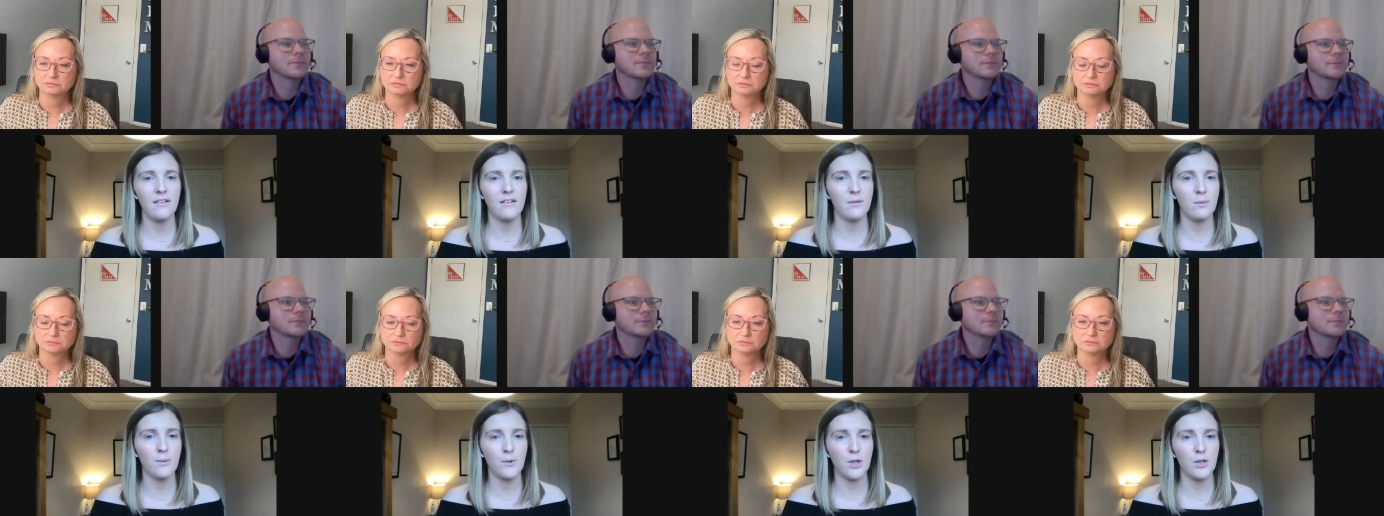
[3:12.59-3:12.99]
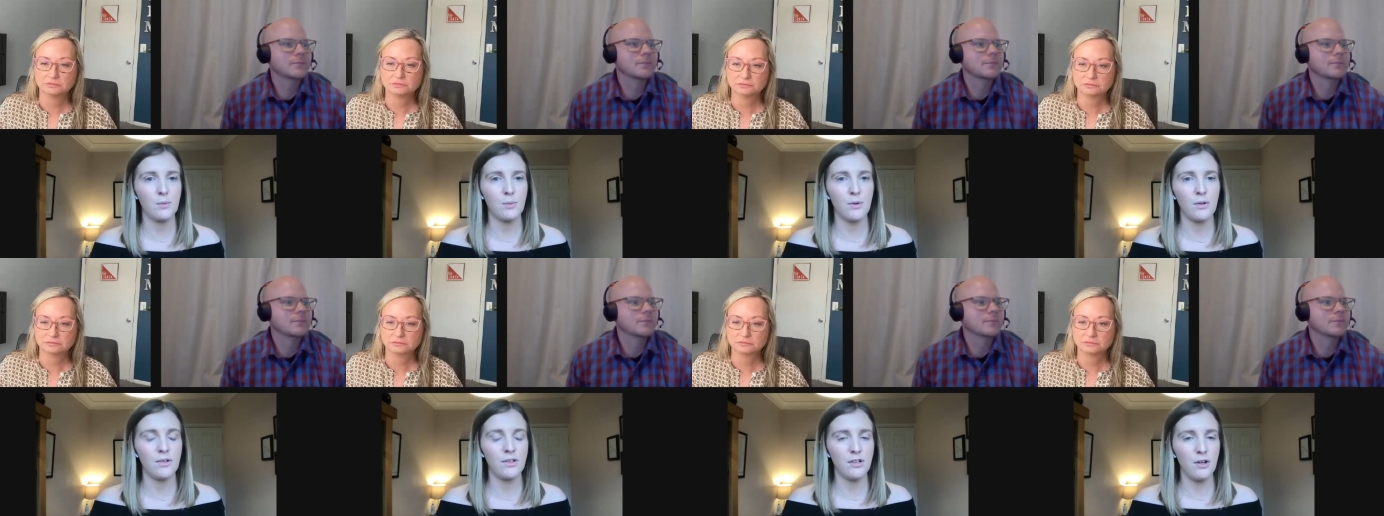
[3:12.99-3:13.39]
Speaker 1: Others
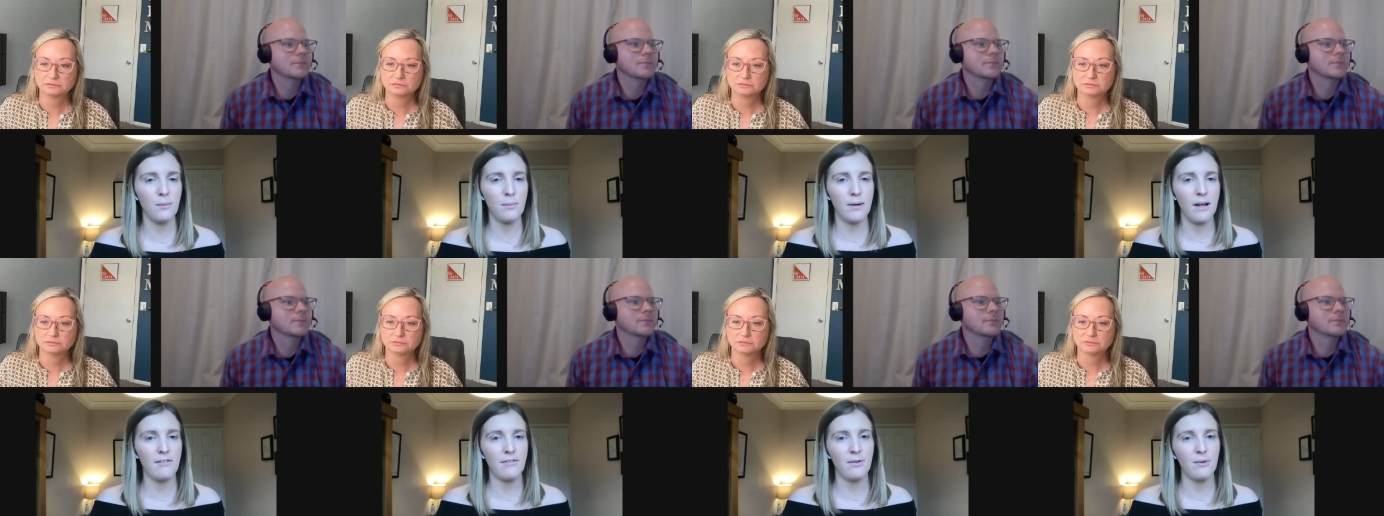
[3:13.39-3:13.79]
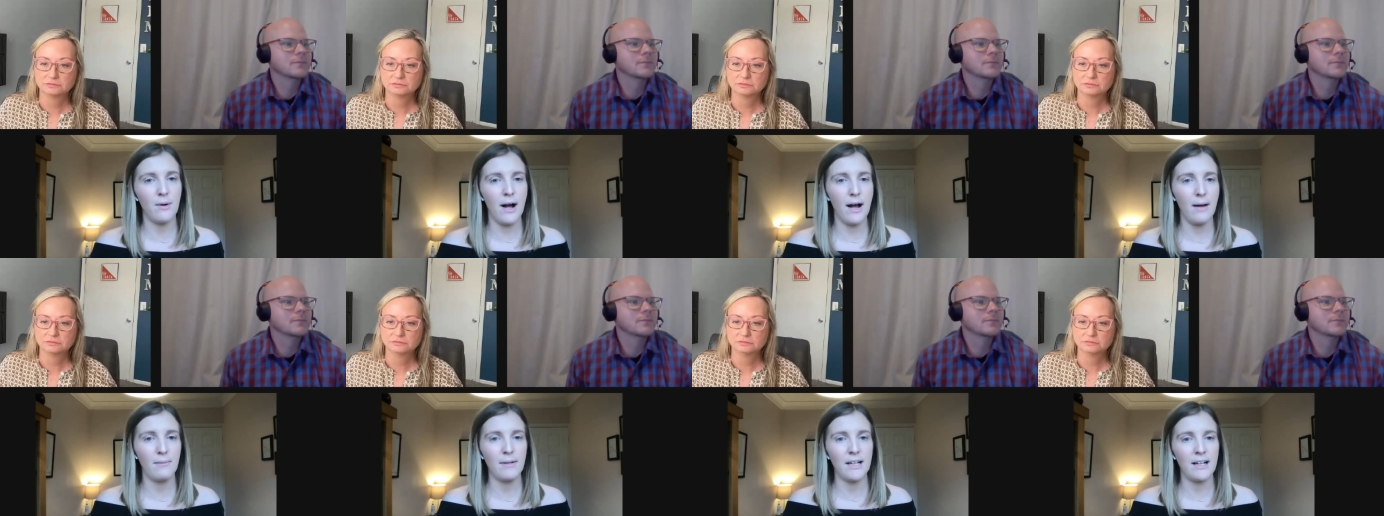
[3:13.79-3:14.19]
will just want top
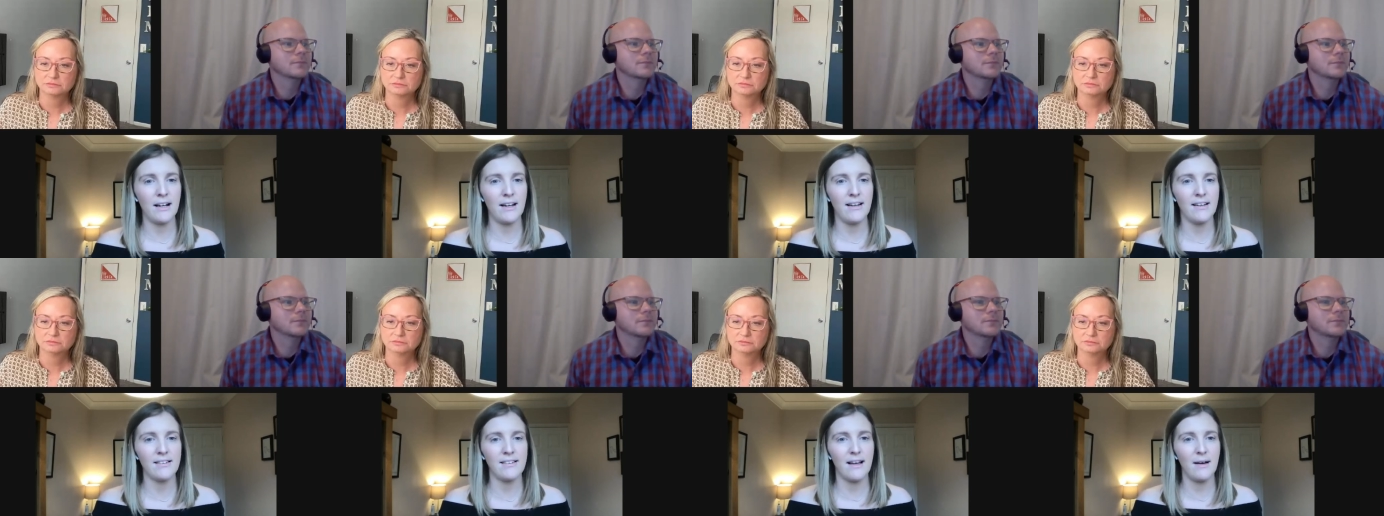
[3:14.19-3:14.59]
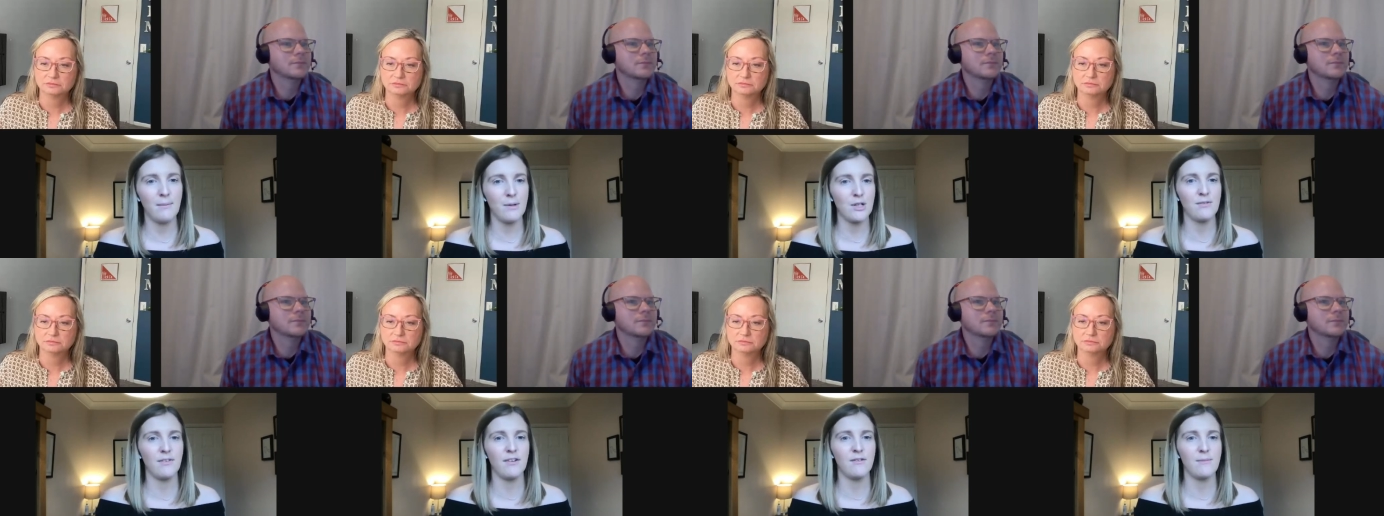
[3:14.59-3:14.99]
level. How many
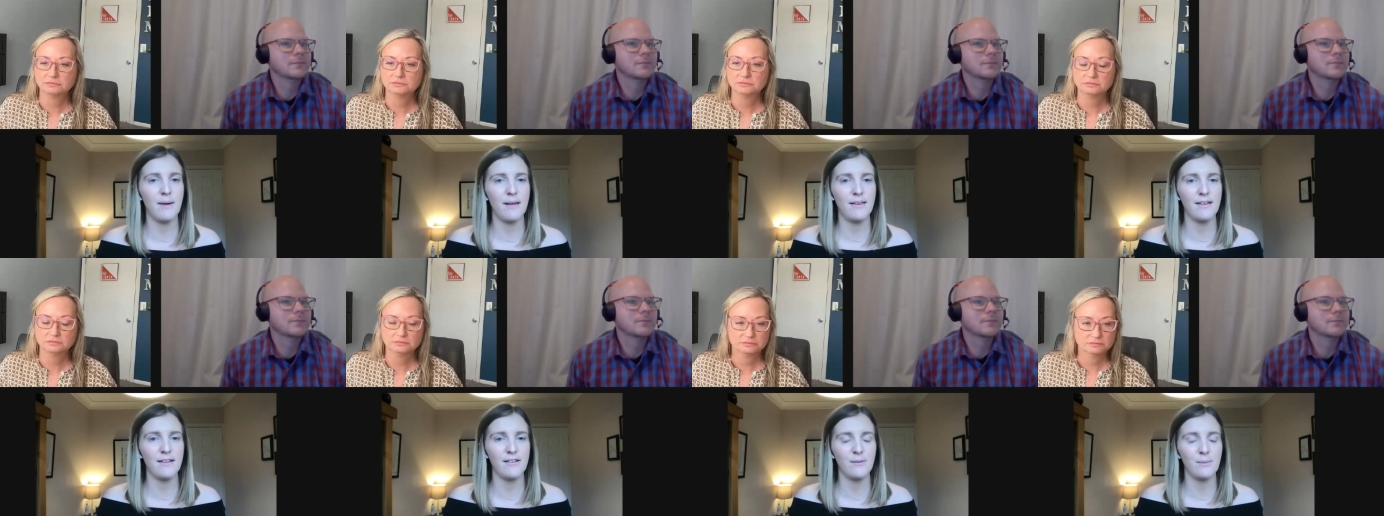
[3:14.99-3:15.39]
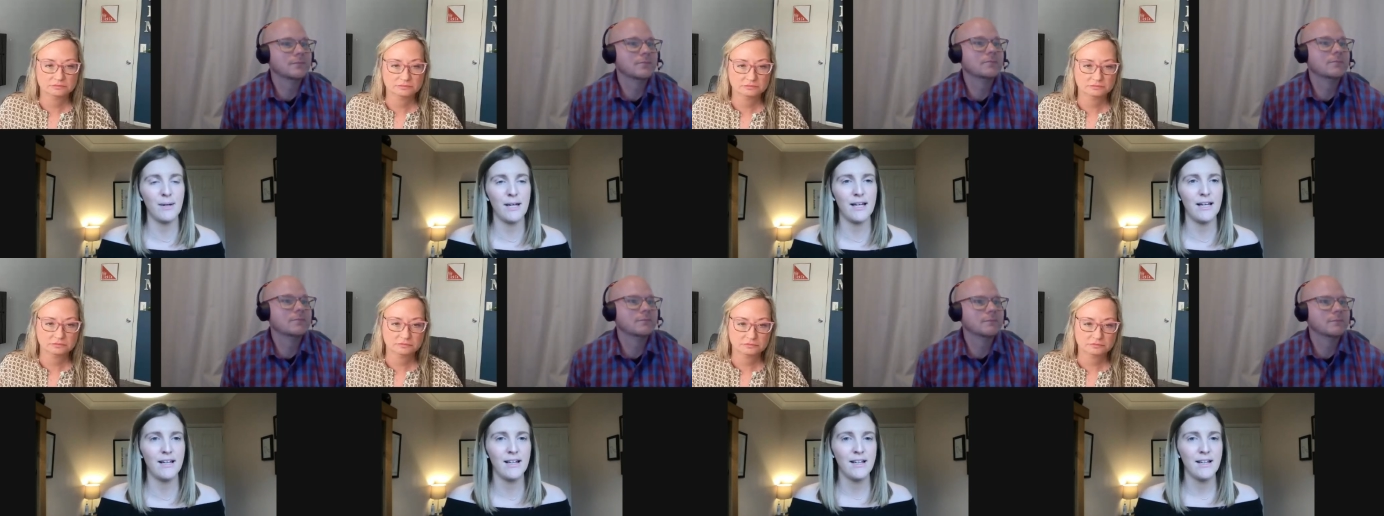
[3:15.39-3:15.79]
clicks? How much have I spent
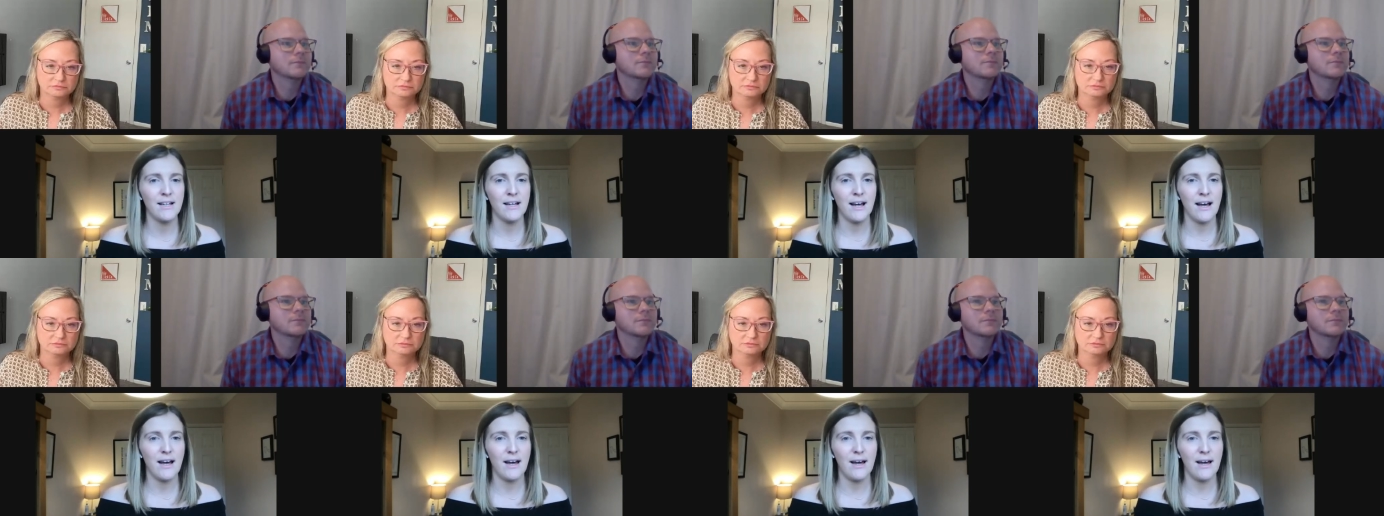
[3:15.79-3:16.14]
this week?